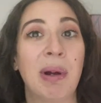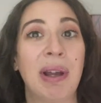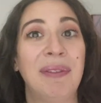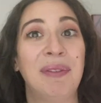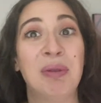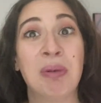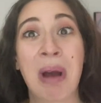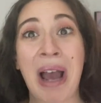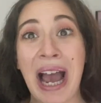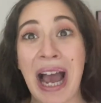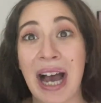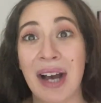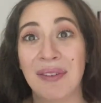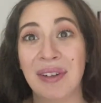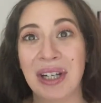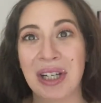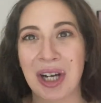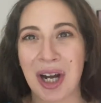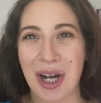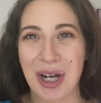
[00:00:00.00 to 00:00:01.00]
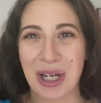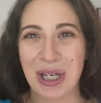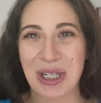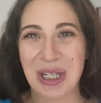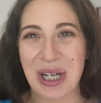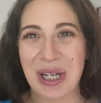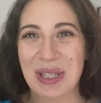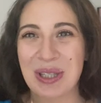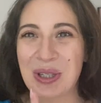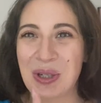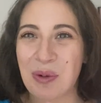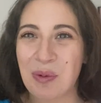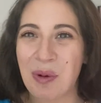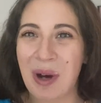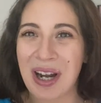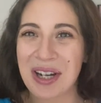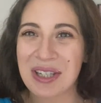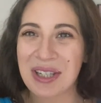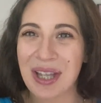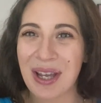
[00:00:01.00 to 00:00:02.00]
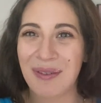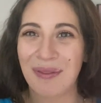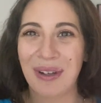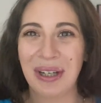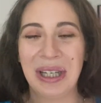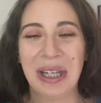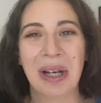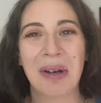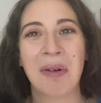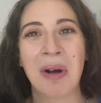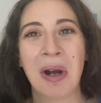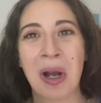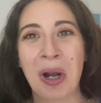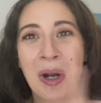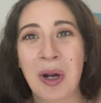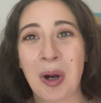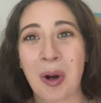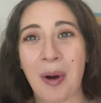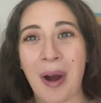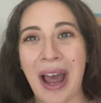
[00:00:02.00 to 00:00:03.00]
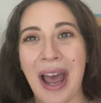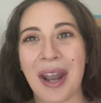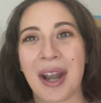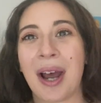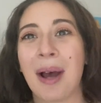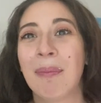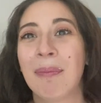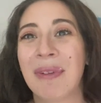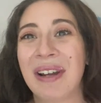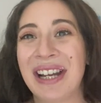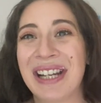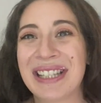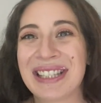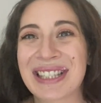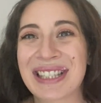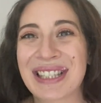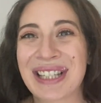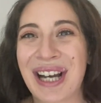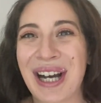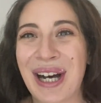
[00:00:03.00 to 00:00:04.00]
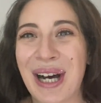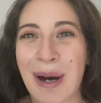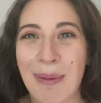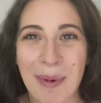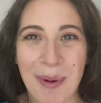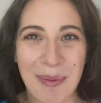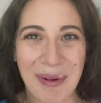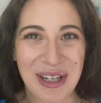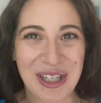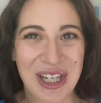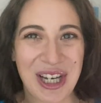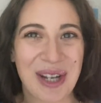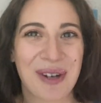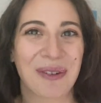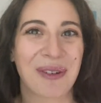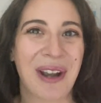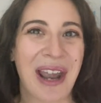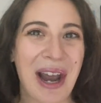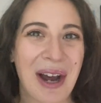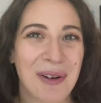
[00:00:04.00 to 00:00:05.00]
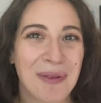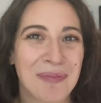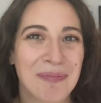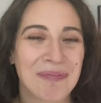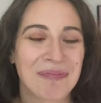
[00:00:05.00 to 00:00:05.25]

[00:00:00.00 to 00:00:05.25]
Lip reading: If you haven't gotten a chance to watch that video, go head up. It's up on my channel now.